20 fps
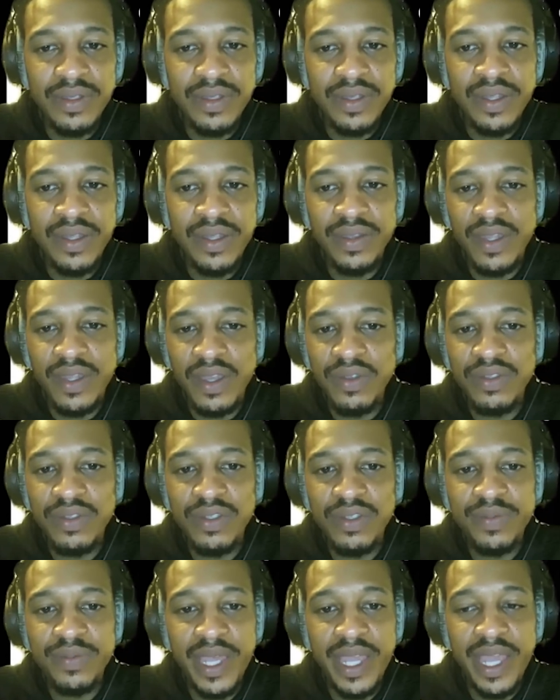And though
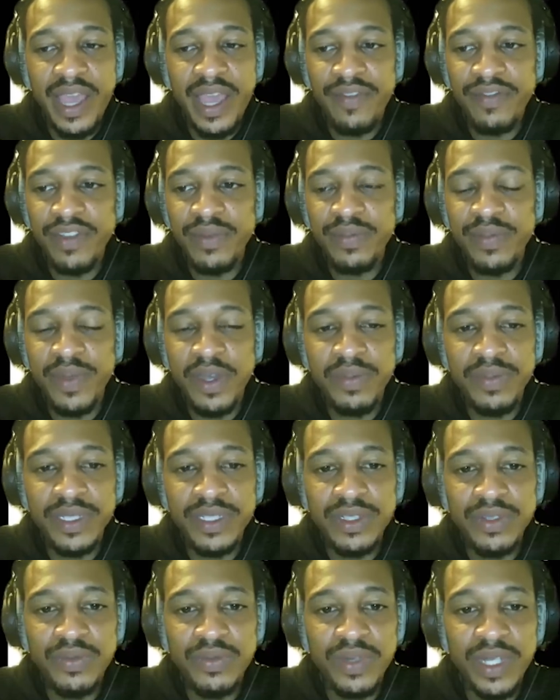you may have your
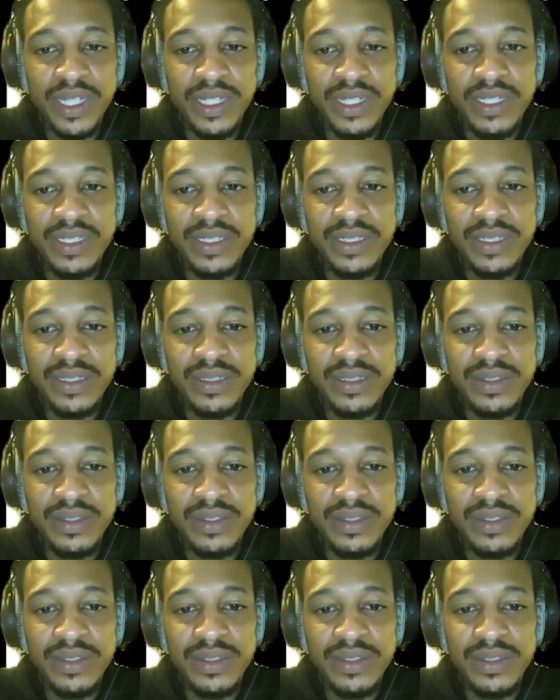moments of weakness